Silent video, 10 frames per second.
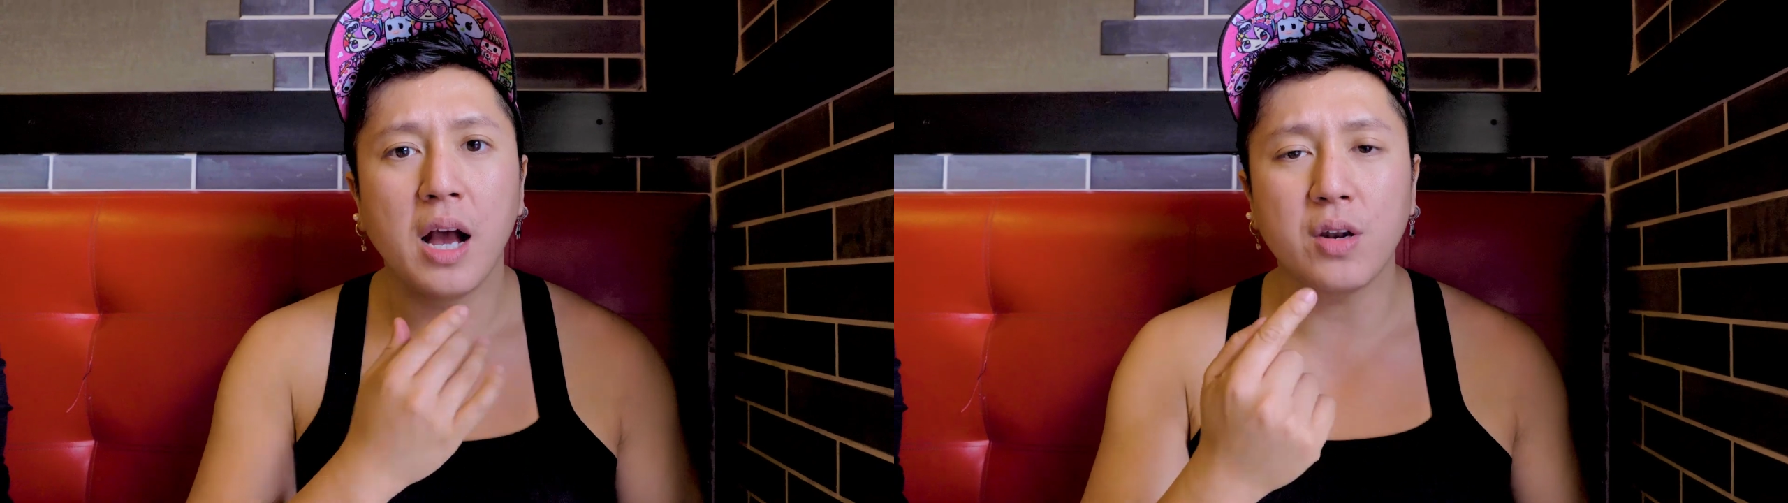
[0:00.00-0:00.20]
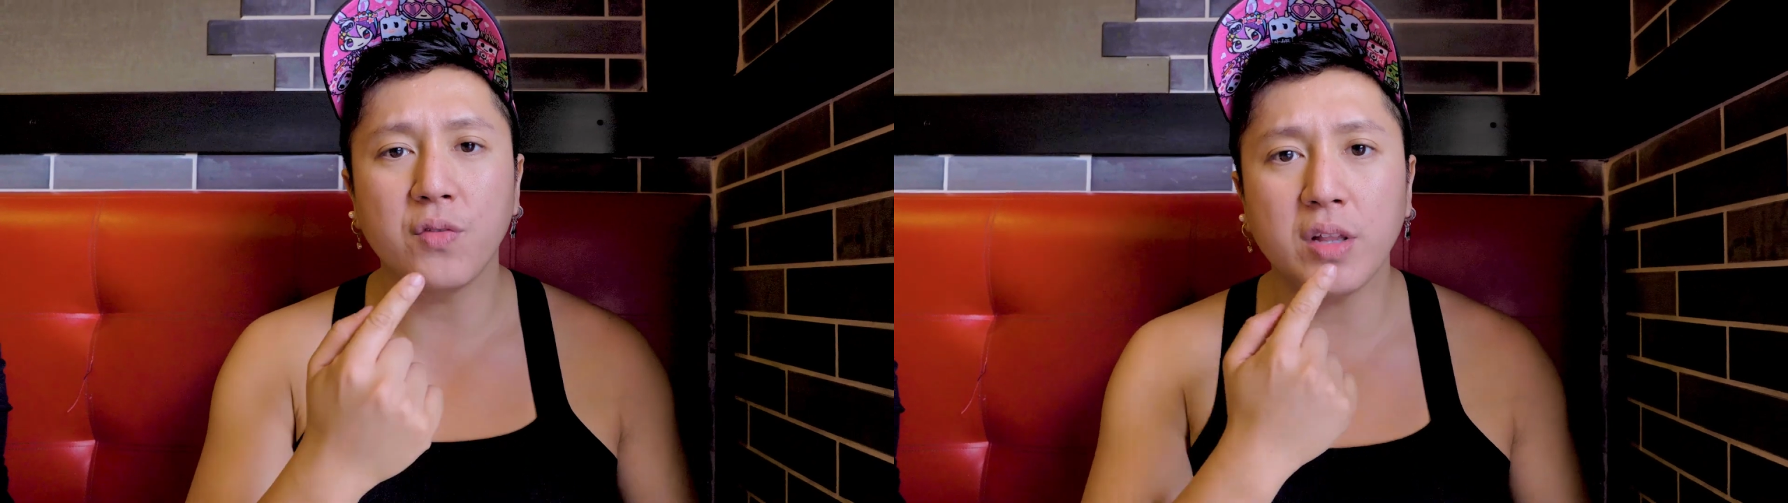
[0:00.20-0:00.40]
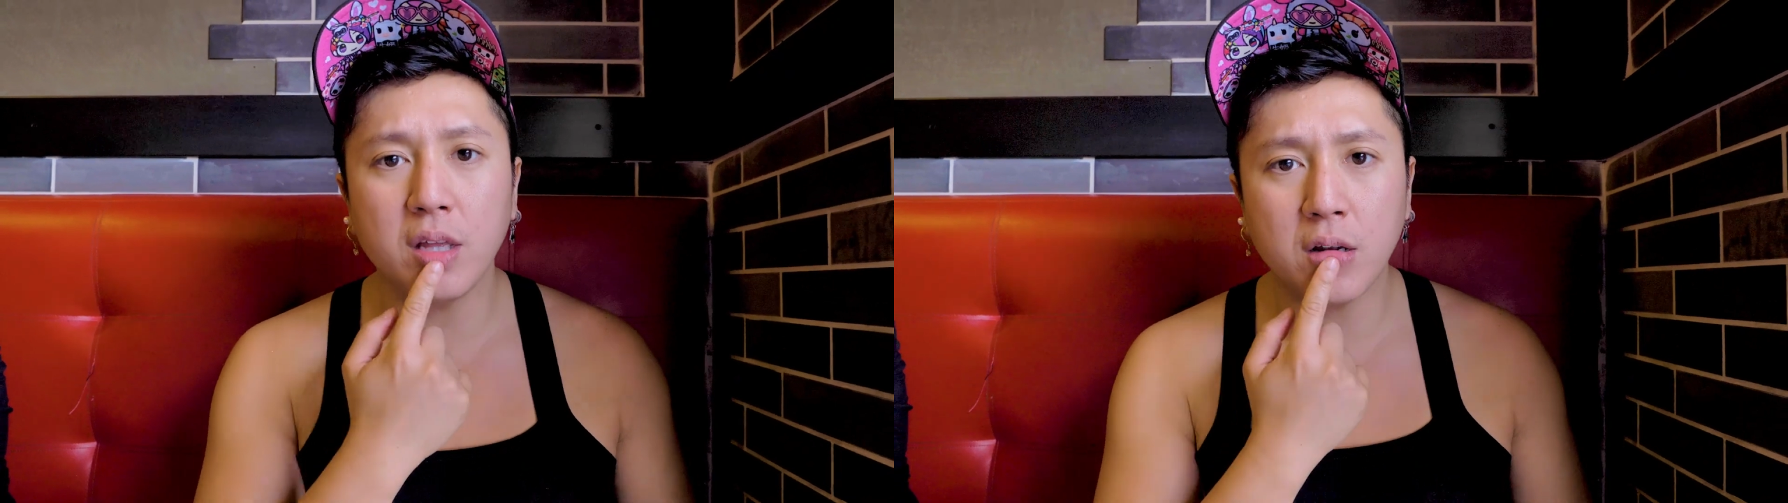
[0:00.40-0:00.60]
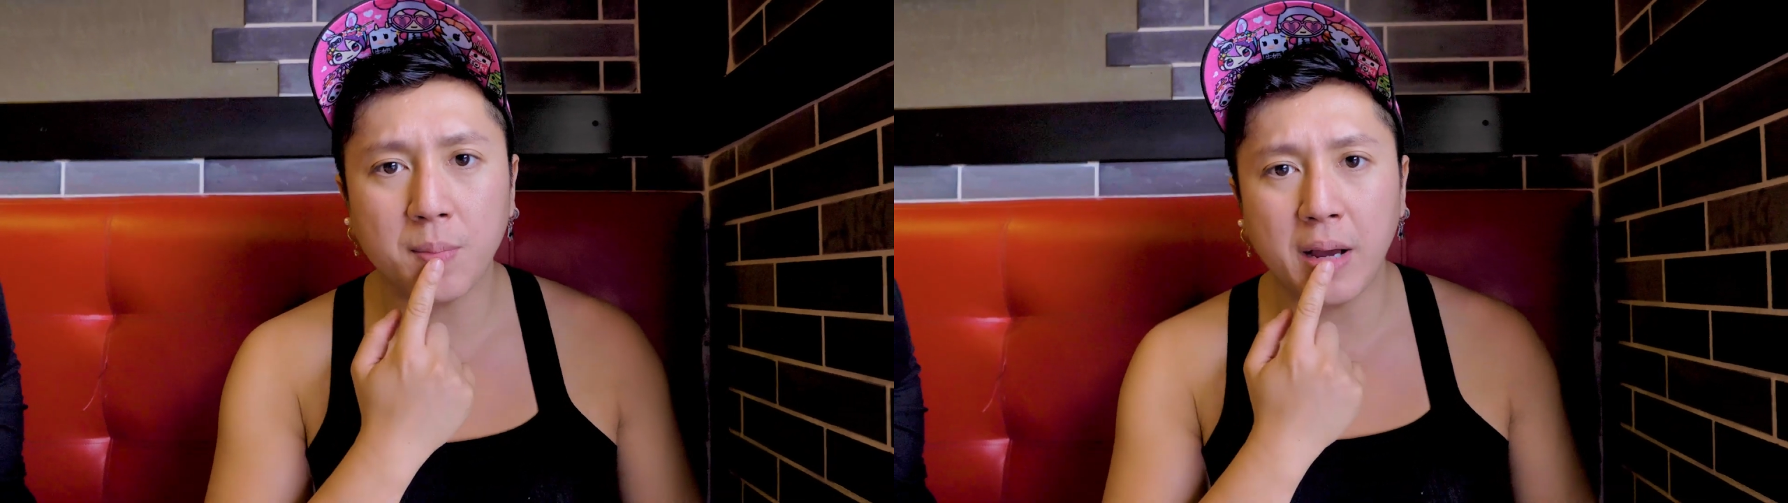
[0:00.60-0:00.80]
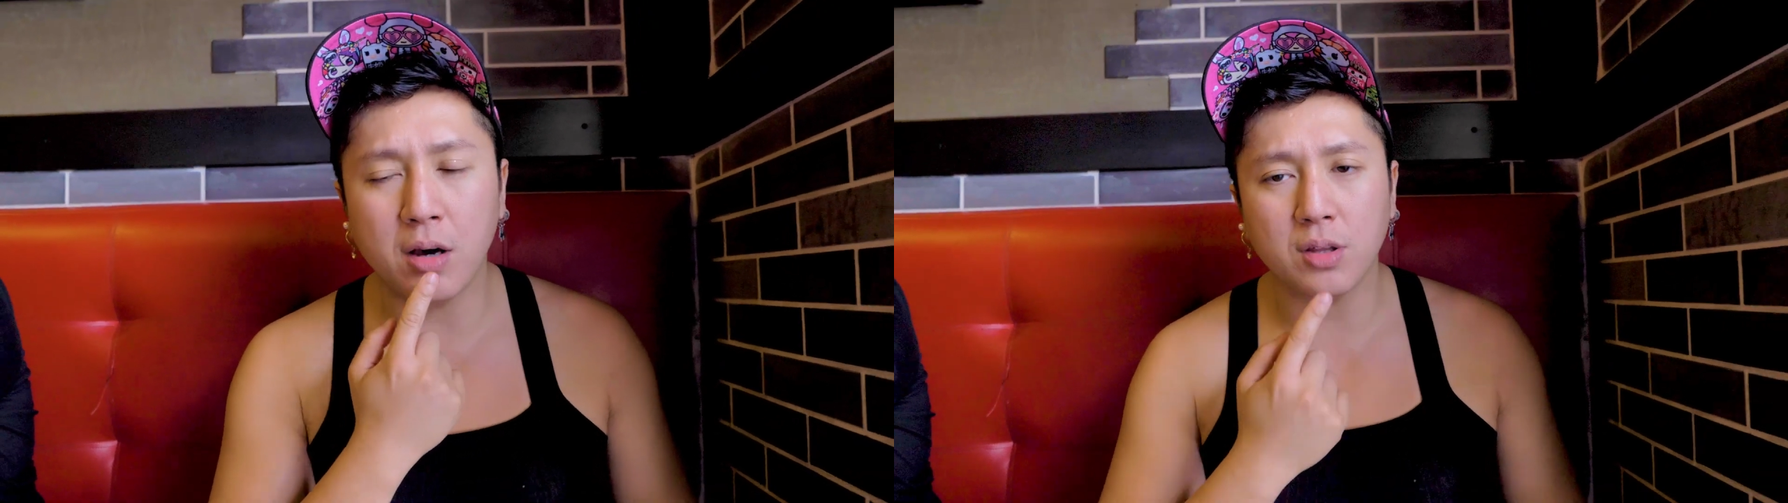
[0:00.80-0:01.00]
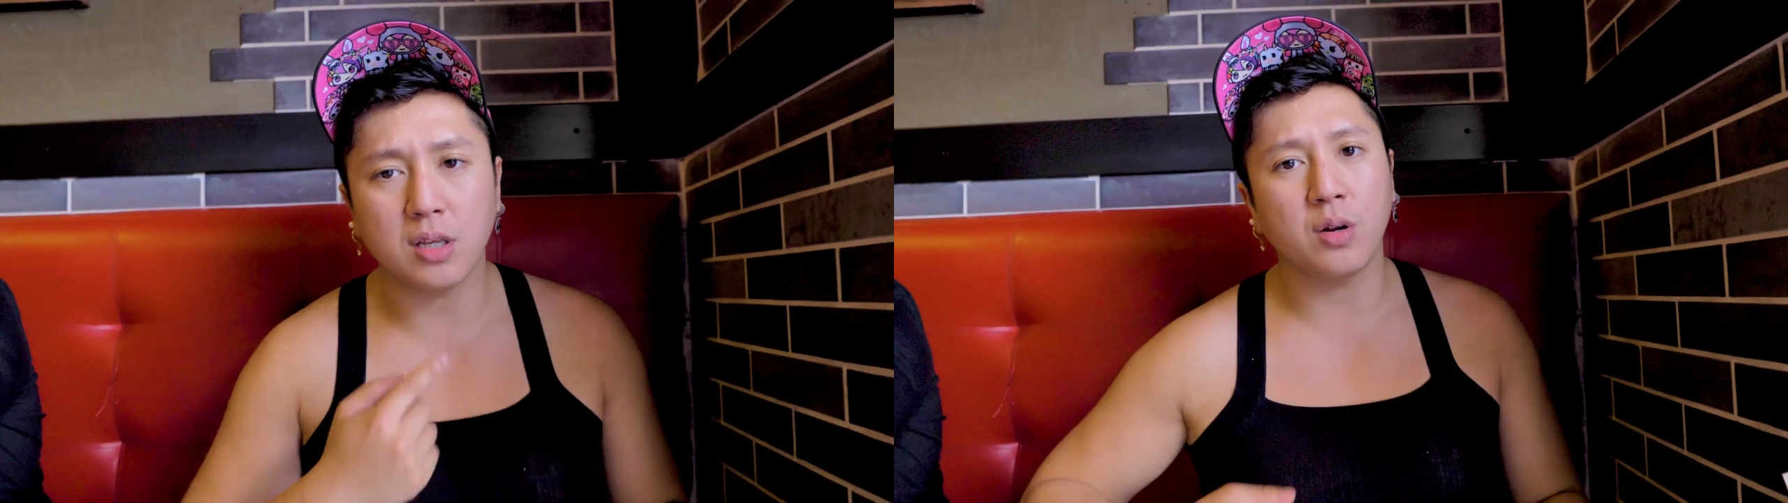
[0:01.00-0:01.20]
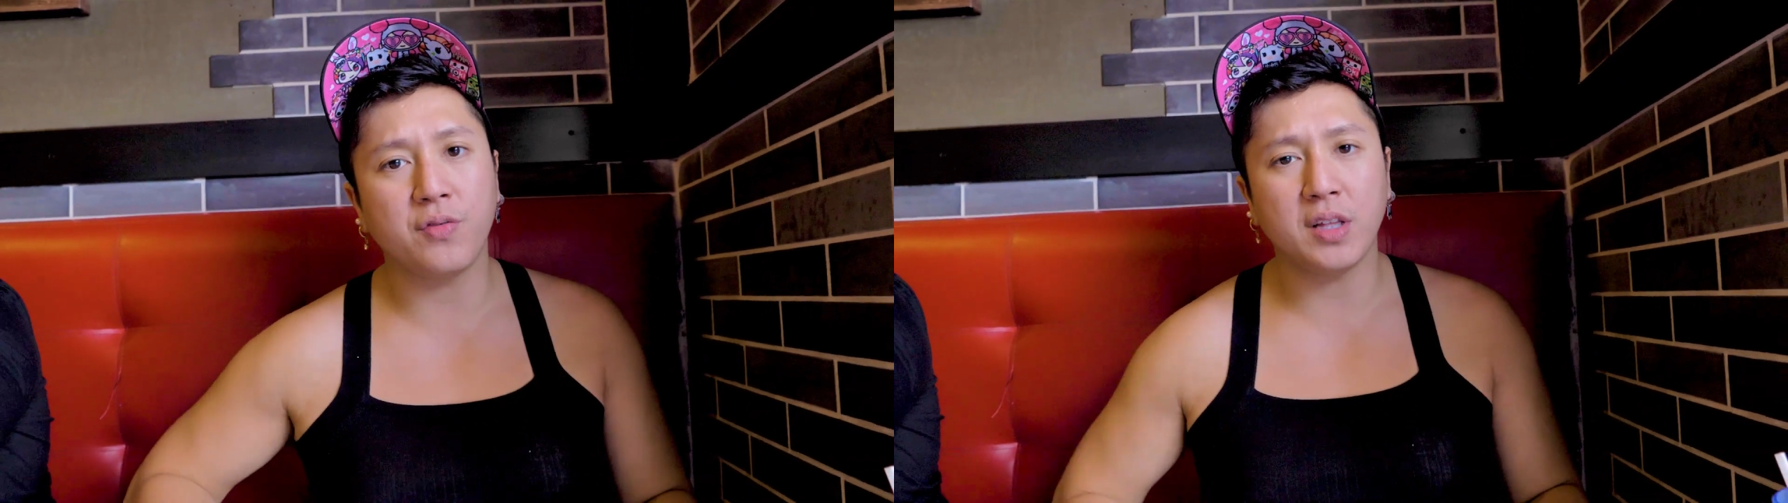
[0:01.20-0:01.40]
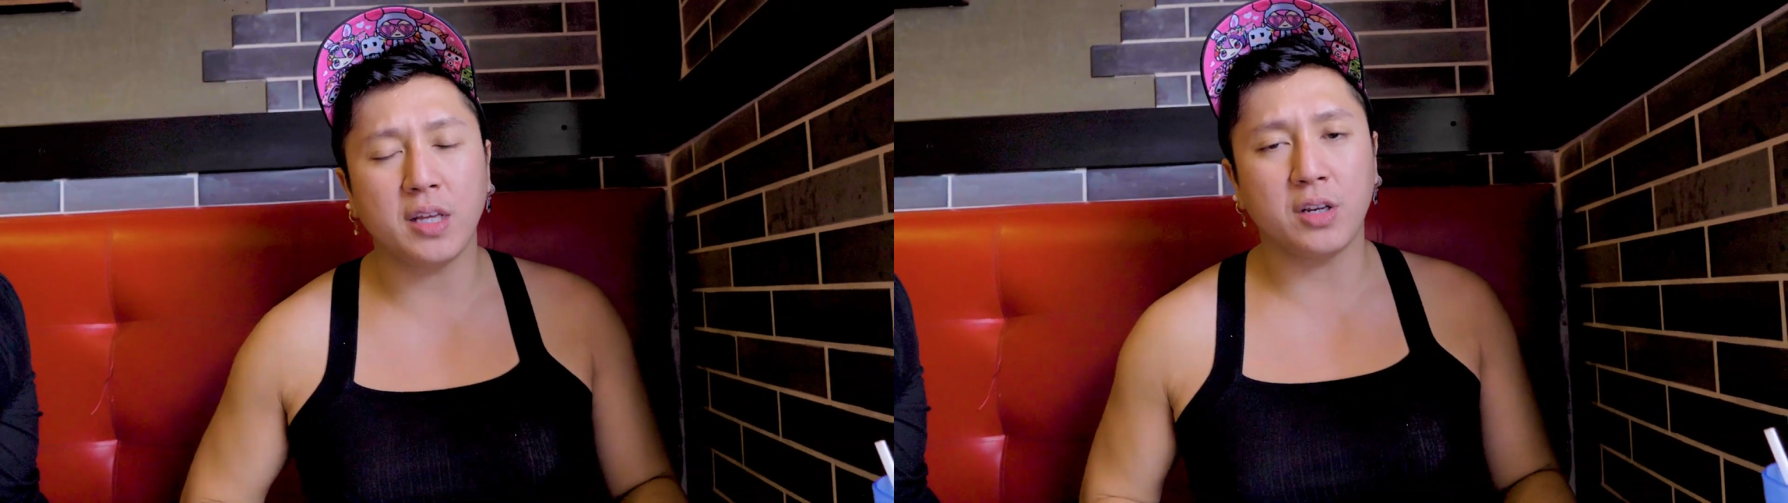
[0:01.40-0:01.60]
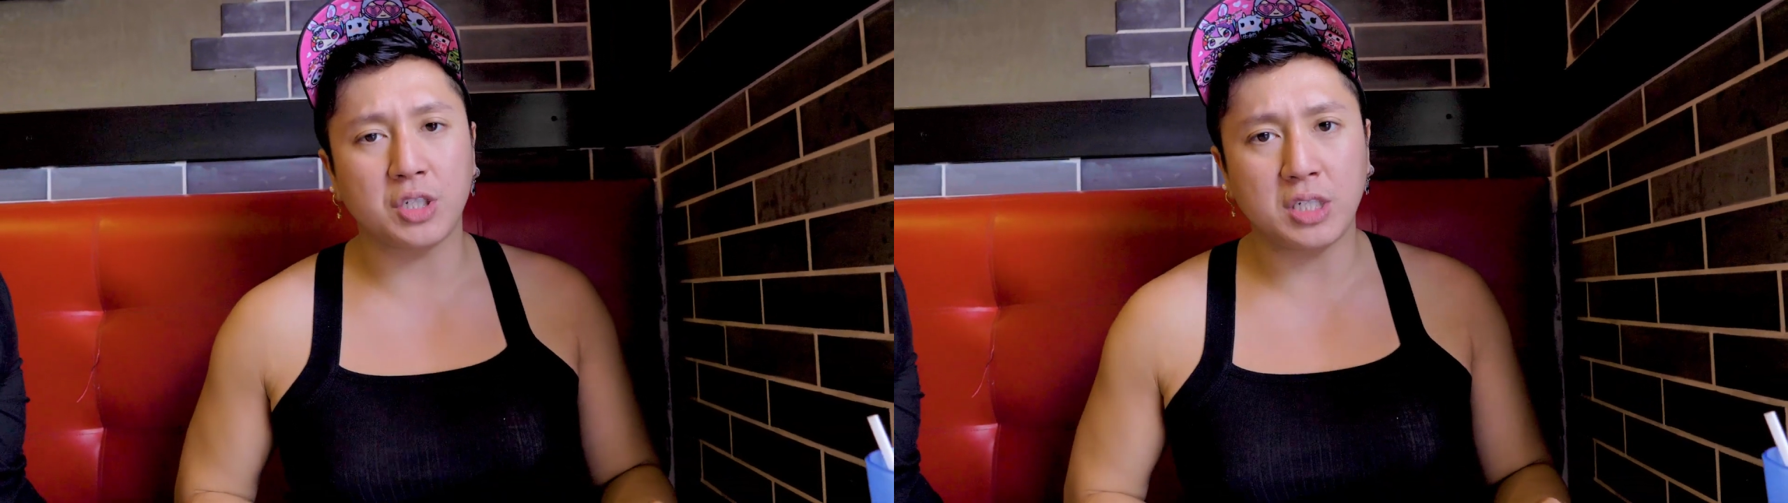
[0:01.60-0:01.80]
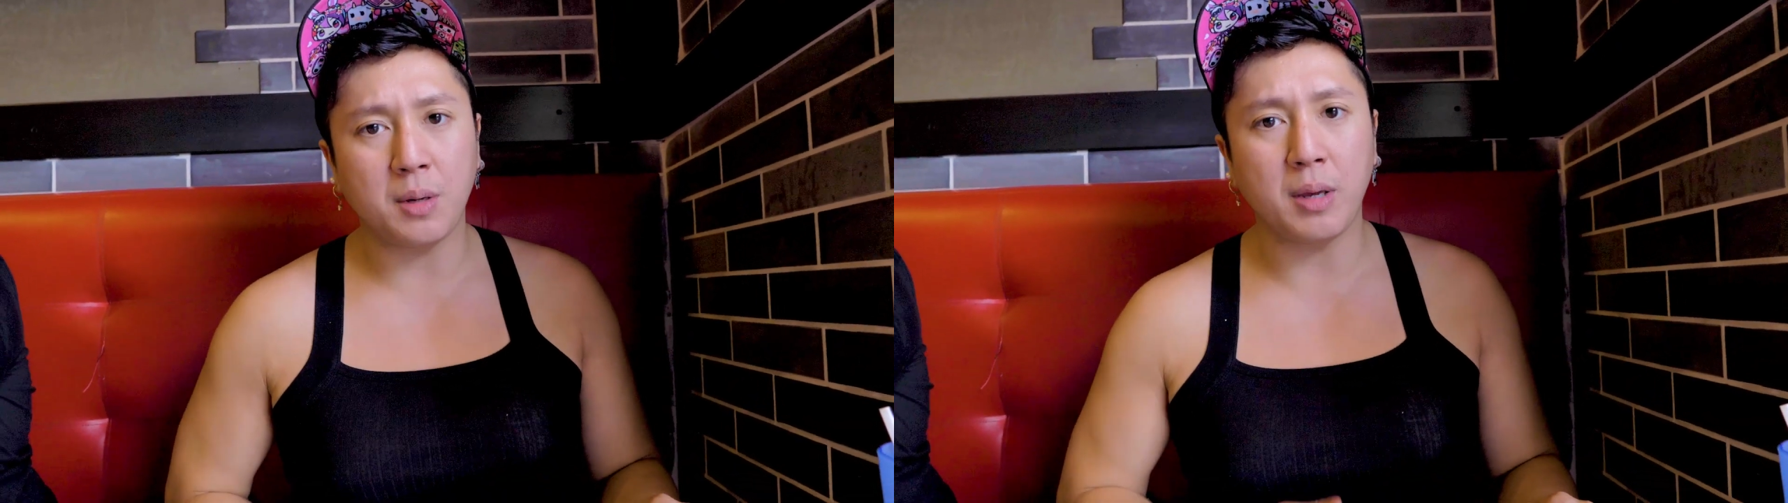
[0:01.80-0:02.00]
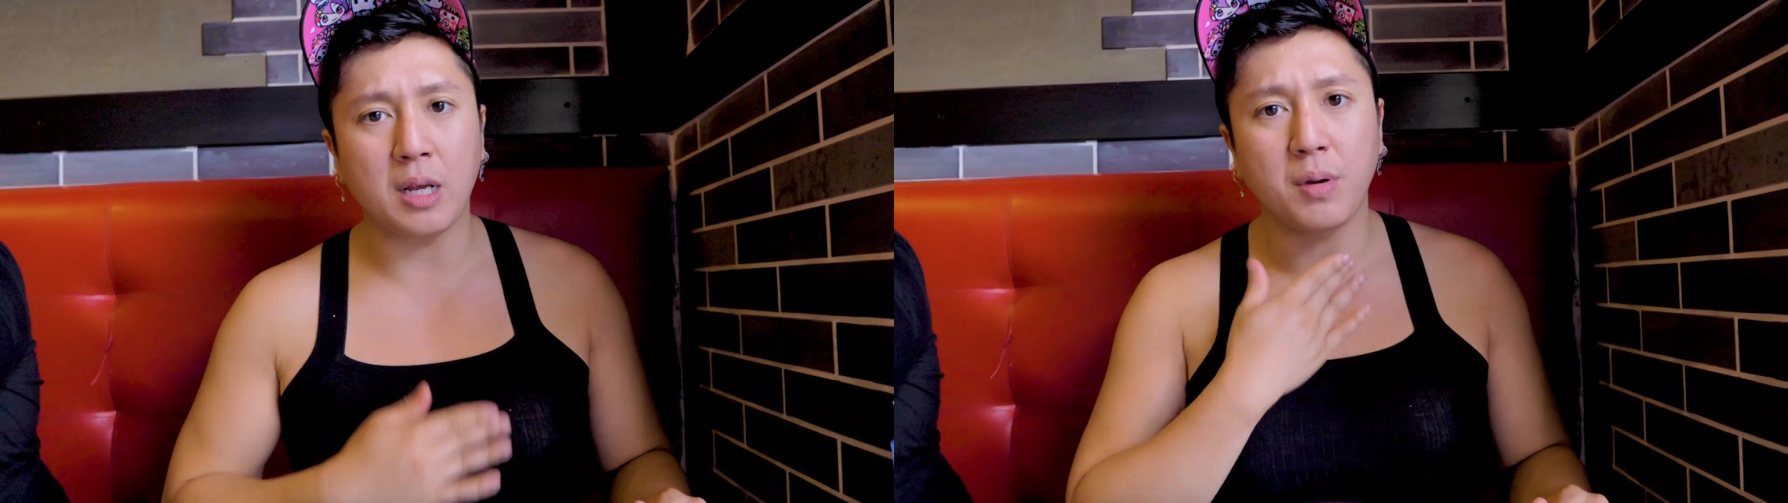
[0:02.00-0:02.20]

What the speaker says: You don't feel it in your mouth, you don't feel it in your stomach,